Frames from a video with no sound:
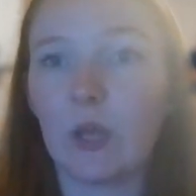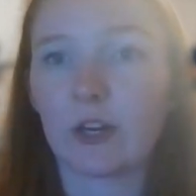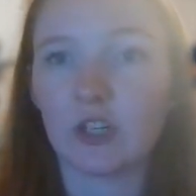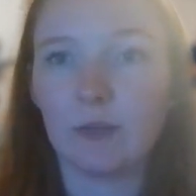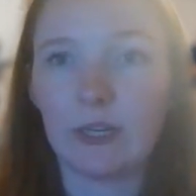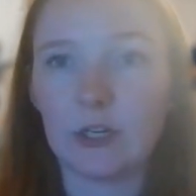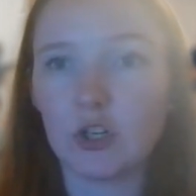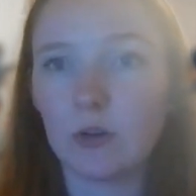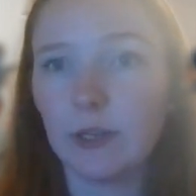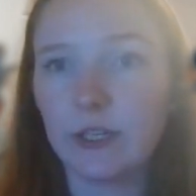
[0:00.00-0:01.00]
We actually made a
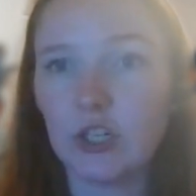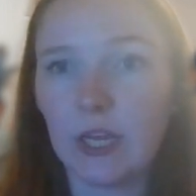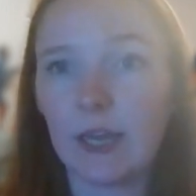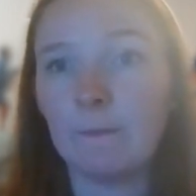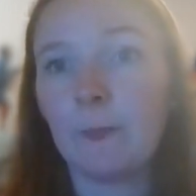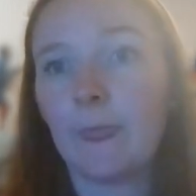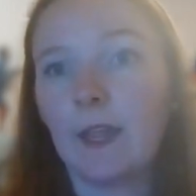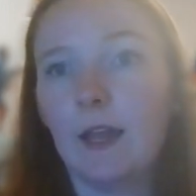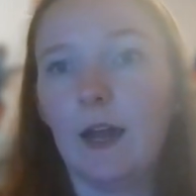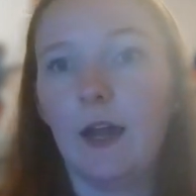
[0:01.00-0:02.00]
trilogy.
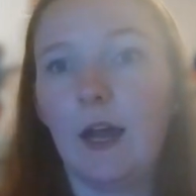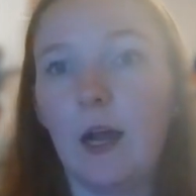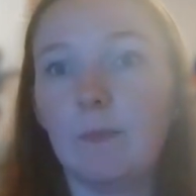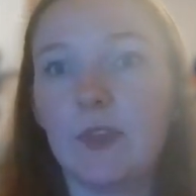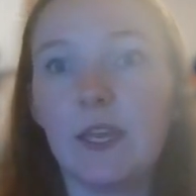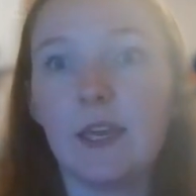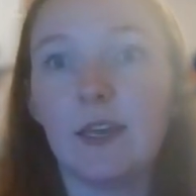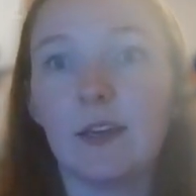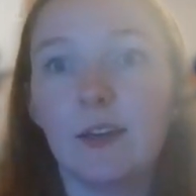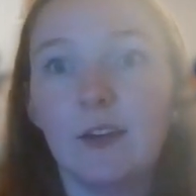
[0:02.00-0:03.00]

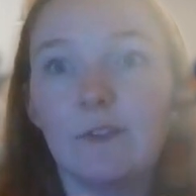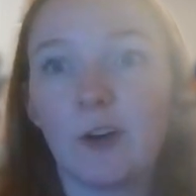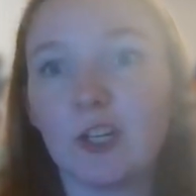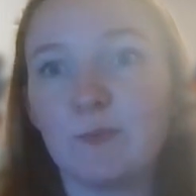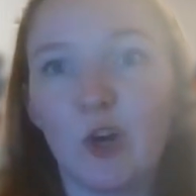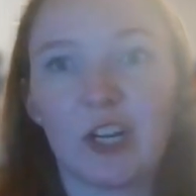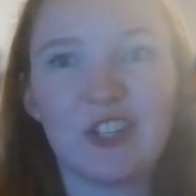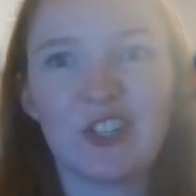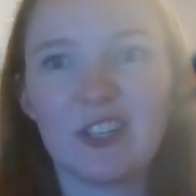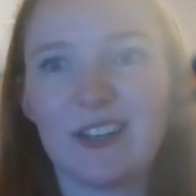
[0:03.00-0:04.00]
The first book
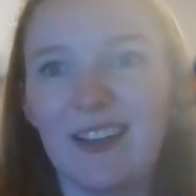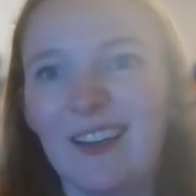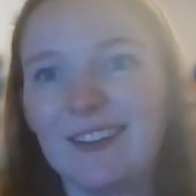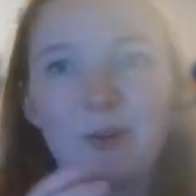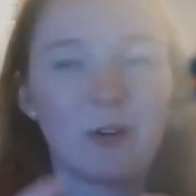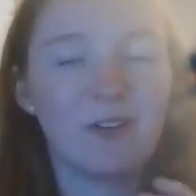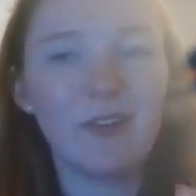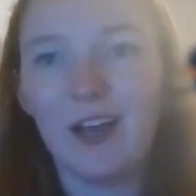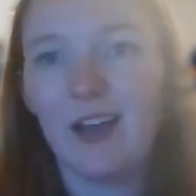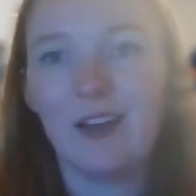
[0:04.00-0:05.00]
is just sort
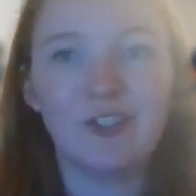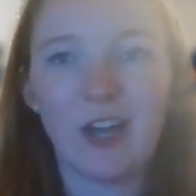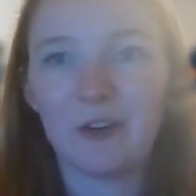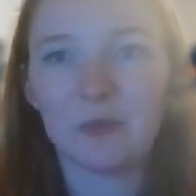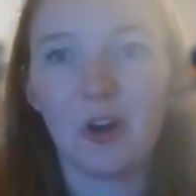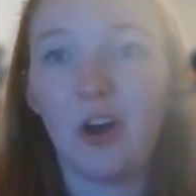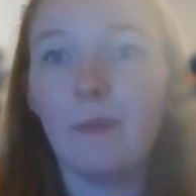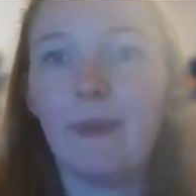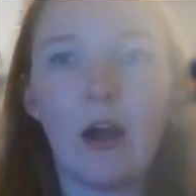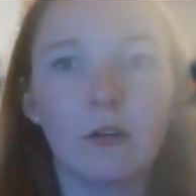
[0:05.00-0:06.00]
of a
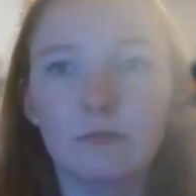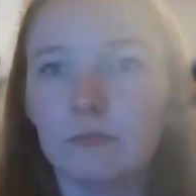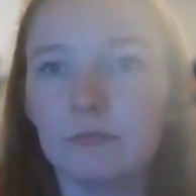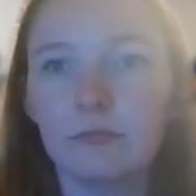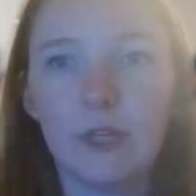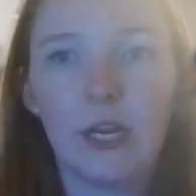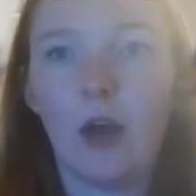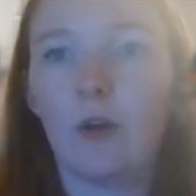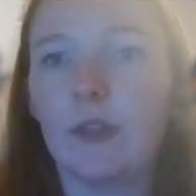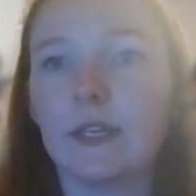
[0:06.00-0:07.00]
general about
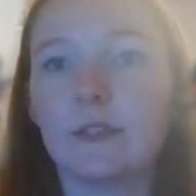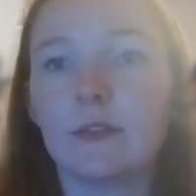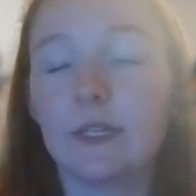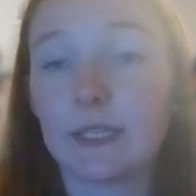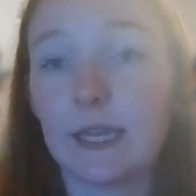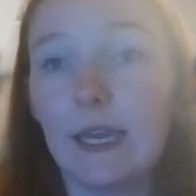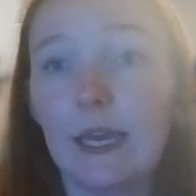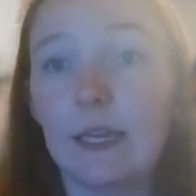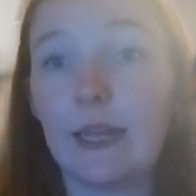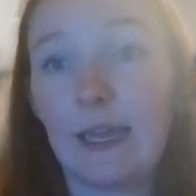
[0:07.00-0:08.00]
this
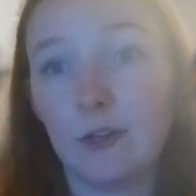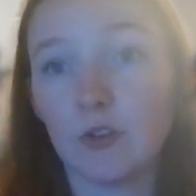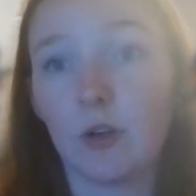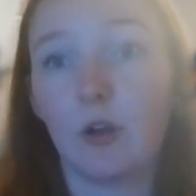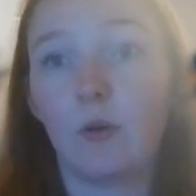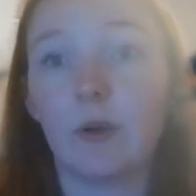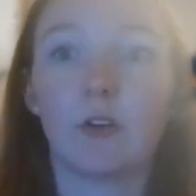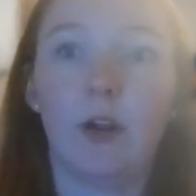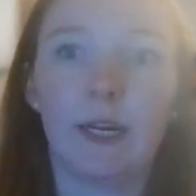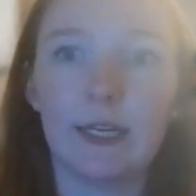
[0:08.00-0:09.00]
kid Andrew
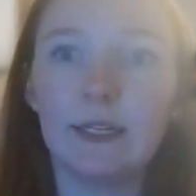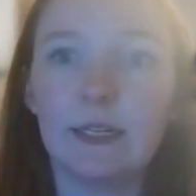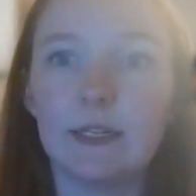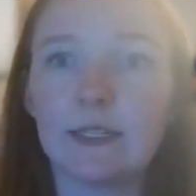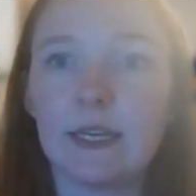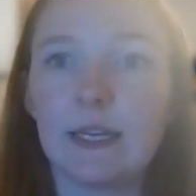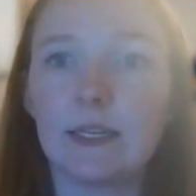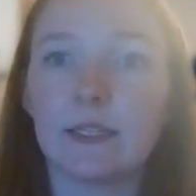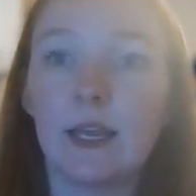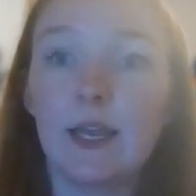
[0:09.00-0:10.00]
with chronic kidney
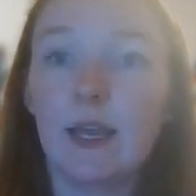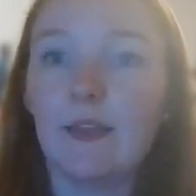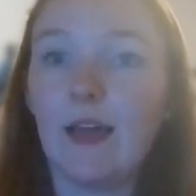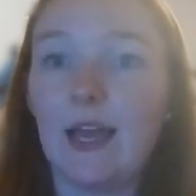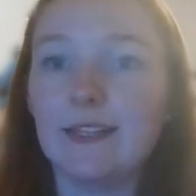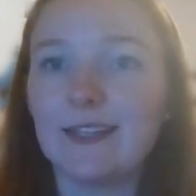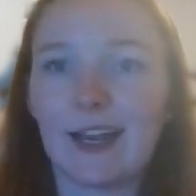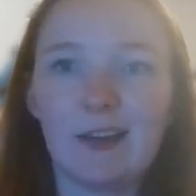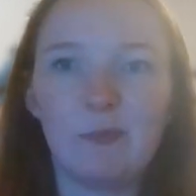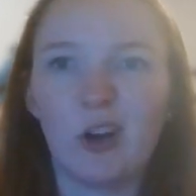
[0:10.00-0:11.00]
disease. Then
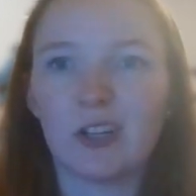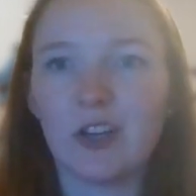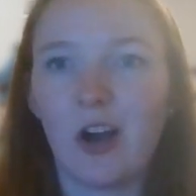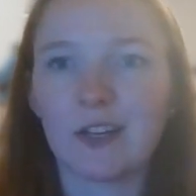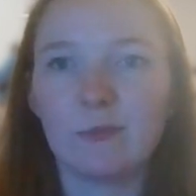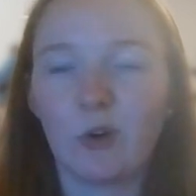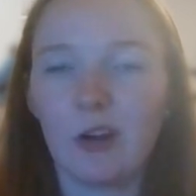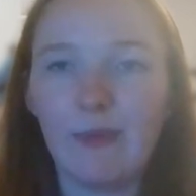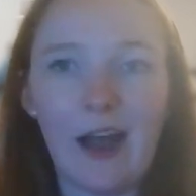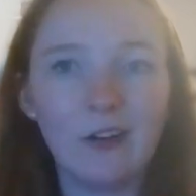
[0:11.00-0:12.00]
second book talks
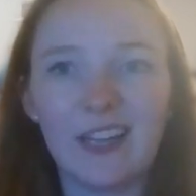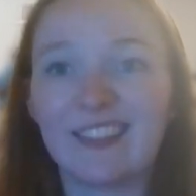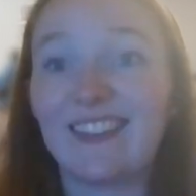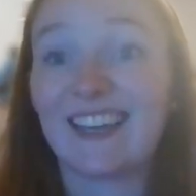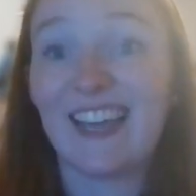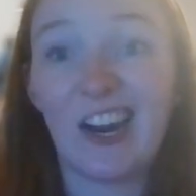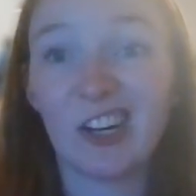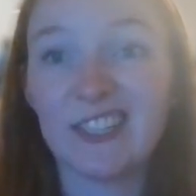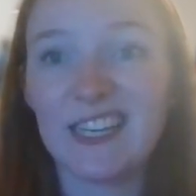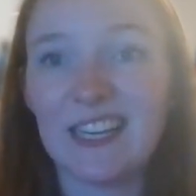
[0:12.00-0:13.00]
more about like the
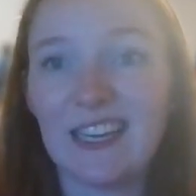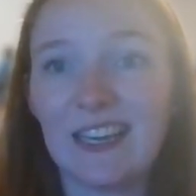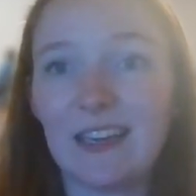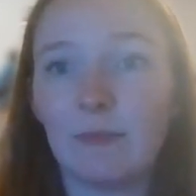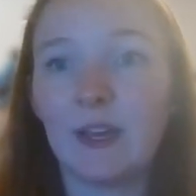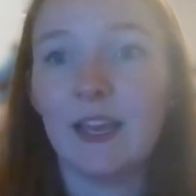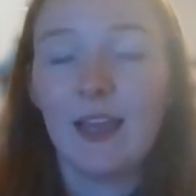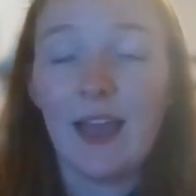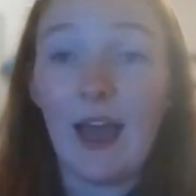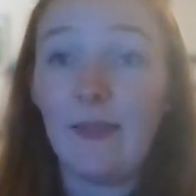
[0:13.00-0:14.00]
care team,
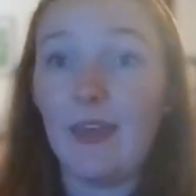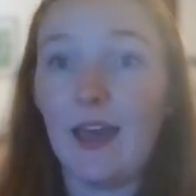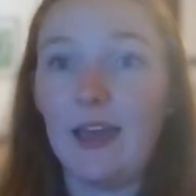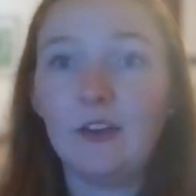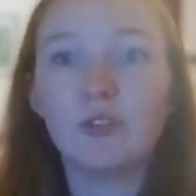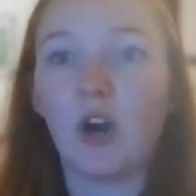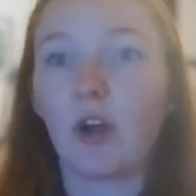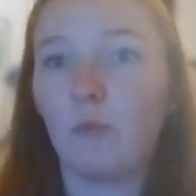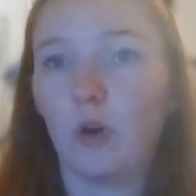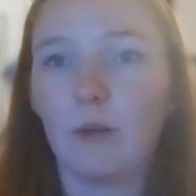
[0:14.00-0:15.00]
and then you
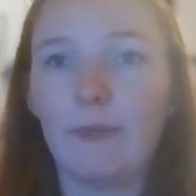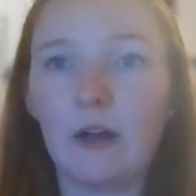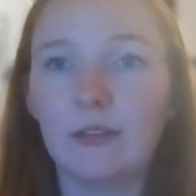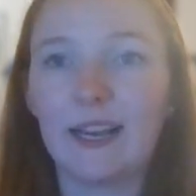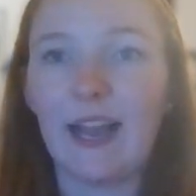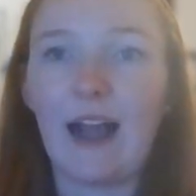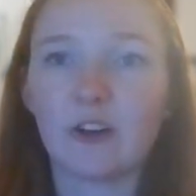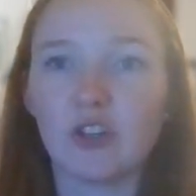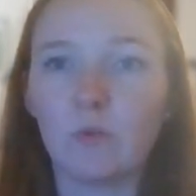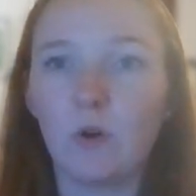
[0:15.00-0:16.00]
talk more about like
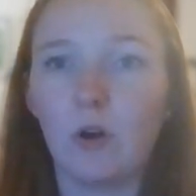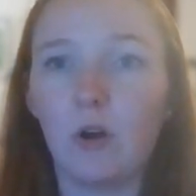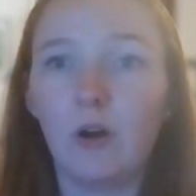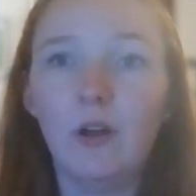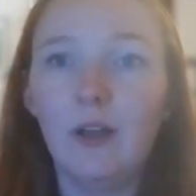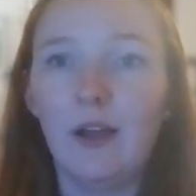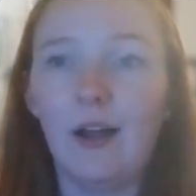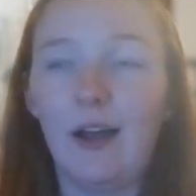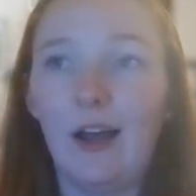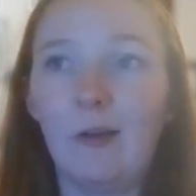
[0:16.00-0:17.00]
actual
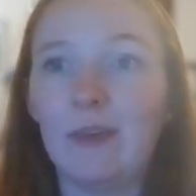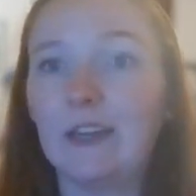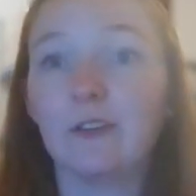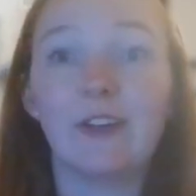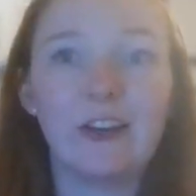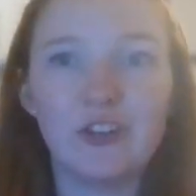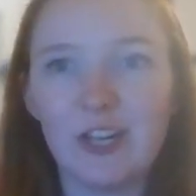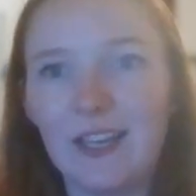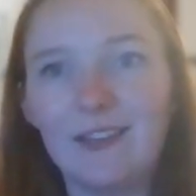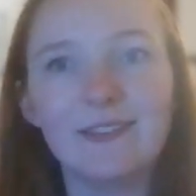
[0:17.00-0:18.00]

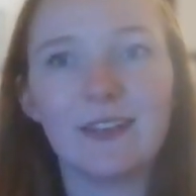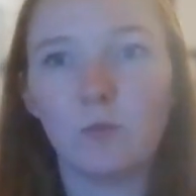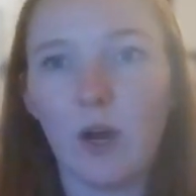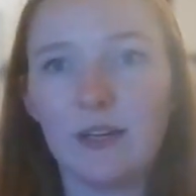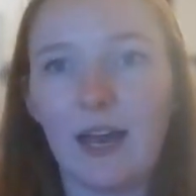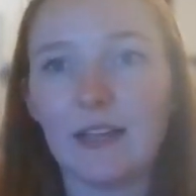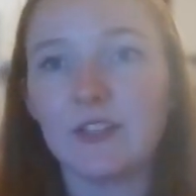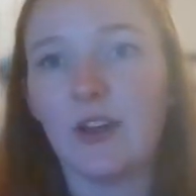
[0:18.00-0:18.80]
interventions and whatnot.